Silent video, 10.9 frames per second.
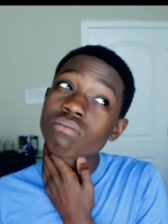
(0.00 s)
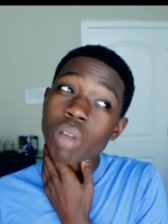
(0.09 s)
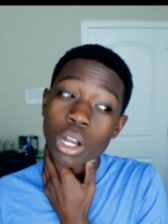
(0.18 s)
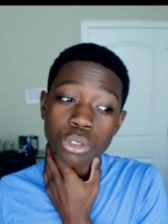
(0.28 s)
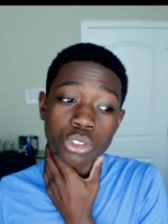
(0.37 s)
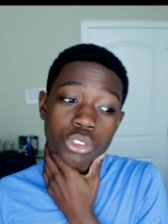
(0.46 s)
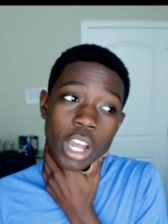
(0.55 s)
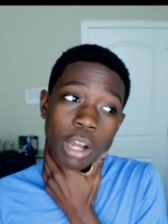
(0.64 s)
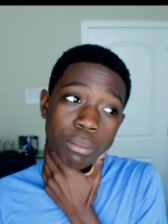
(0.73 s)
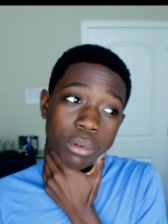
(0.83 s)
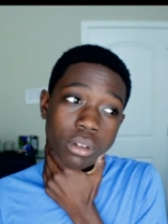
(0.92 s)

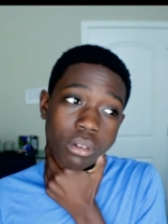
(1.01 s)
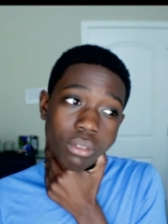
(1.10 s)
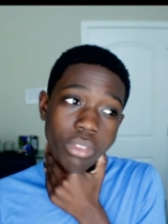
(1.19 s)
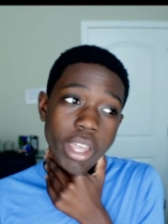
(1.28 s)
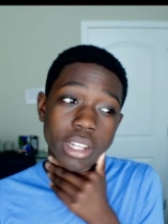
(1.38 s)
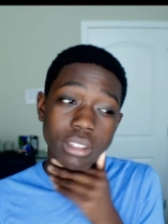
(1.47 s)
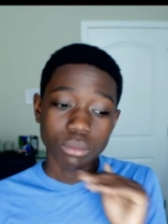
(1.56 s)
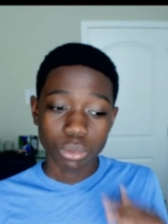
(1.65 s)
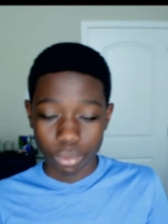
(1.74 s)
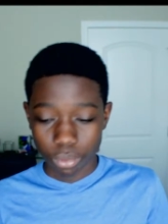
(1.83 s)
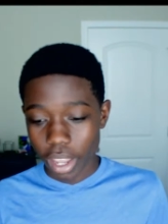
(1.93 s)
mousetrap the
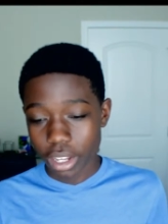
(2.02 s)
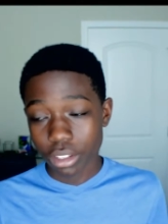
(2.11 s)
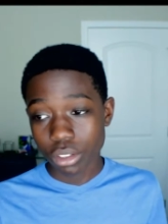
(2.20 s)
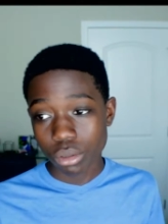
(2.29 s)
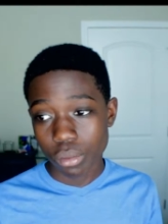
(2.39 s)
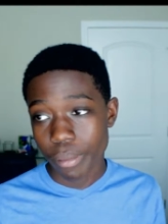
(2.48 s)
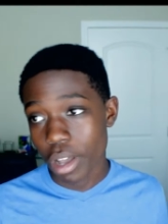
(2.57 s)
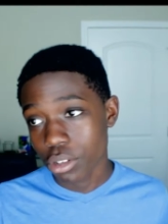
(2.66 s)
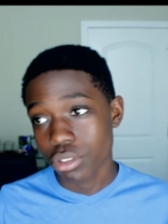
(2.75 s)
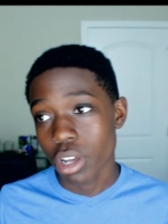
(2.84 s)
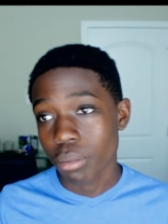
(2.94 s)

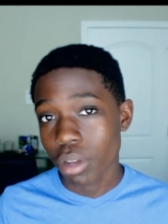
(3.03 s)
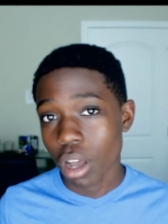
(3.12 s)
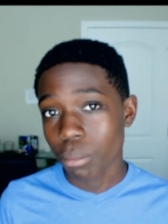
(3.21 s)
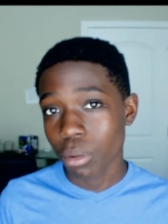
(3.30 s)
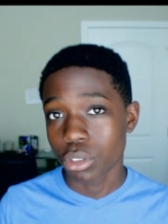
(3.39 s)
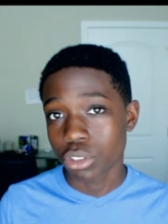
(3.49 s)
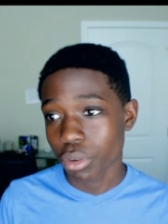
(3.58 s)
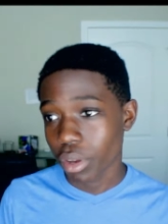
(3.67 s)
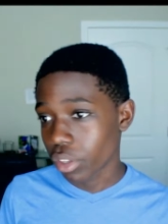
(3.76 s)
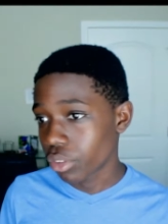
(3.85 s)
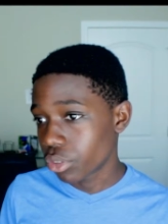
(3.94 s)
mousetrap combo
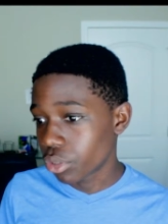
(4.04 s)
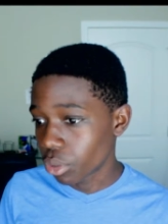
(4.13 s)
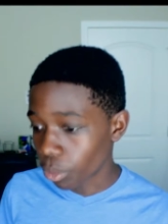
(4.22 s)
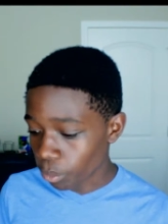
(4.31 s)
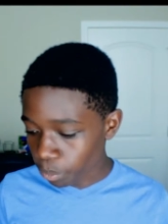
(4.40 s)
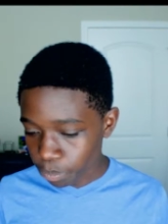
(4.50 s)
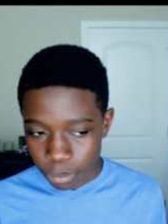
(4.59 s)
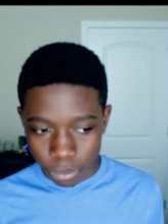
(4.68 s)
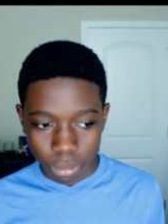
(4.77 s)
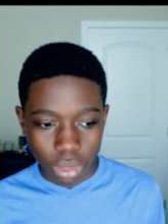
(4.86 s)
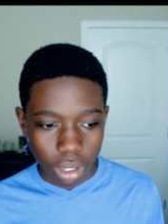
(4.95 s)
straight into
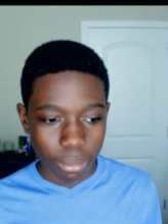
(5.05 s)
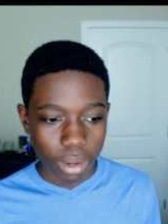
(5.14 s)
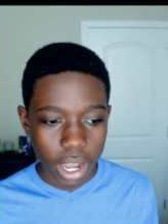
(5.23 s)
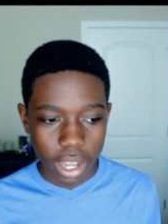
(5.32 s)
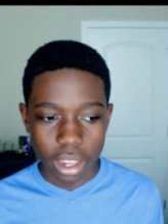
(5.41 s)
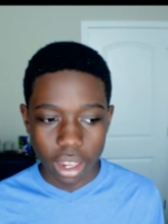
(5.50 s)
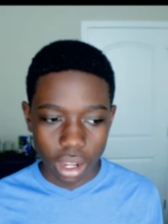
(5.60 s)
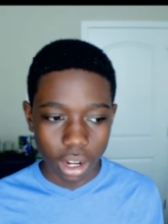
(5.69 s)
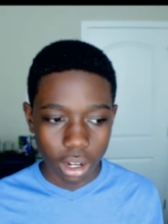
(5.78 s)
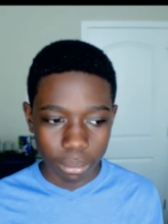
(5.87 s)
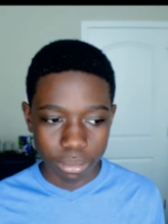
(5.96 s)
my
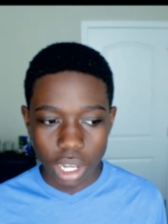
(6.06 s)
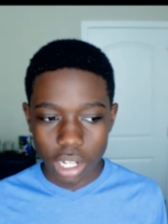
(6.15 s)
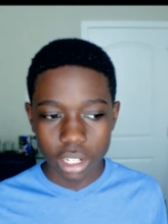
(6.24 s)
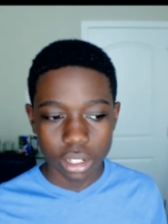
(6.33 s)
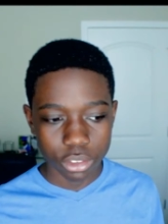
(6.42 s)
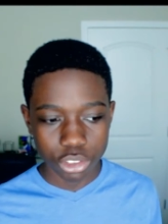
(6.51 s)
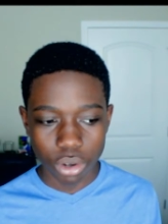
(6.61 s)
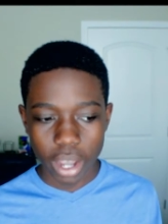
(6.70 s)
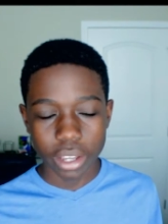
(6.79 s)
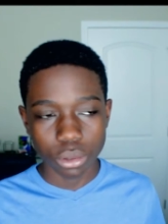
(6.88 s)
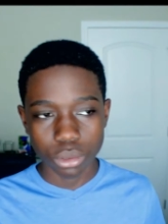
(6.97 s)
knotted
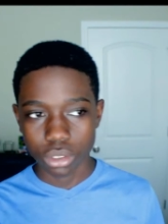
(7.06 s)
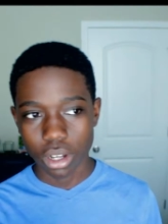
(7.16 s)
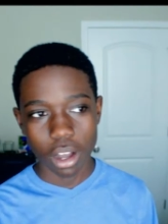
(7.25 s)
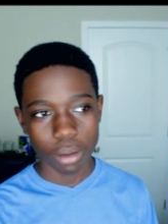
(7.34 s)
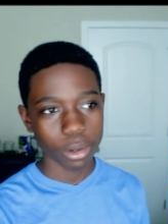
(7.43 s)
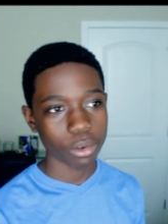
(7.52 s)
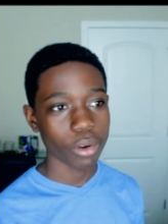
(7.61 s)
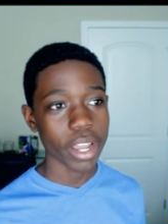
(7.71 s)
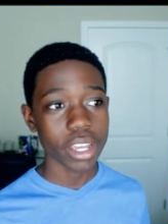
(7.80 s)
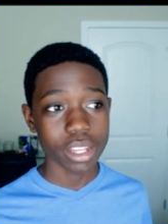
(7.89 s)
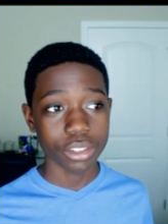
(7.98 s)
triangle combo,
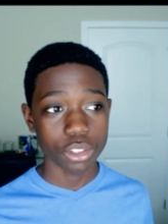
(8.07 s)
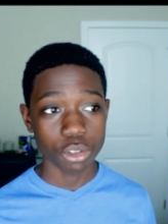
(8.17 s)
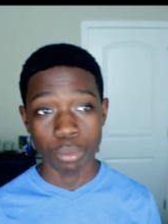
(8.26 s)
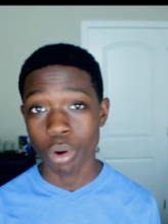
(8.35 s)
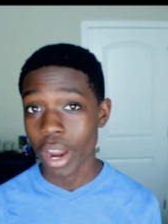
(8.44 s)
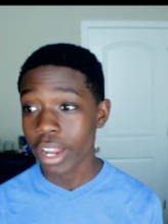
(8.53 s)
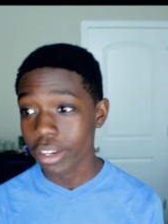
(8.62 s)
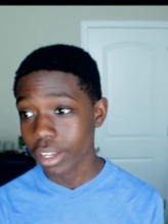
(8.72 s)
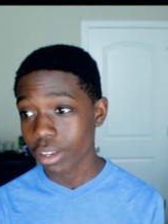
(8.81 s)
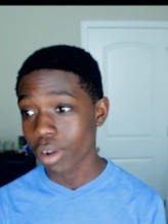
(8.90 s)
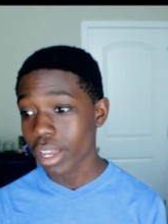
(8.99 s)
right into
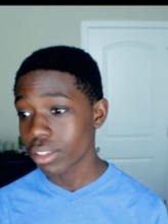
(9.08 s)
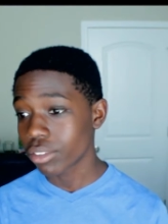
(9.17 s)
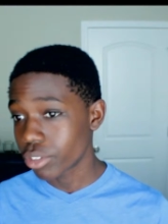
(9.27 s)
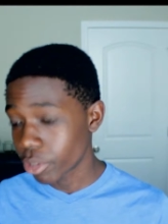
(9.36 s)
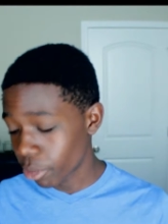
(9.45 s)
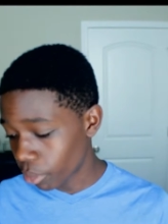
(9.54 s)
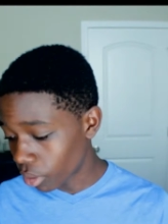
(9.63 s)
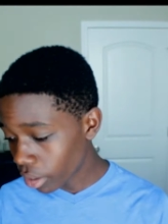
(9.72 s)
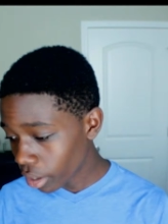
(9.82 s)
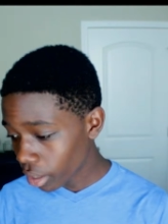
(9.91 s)
branding, right into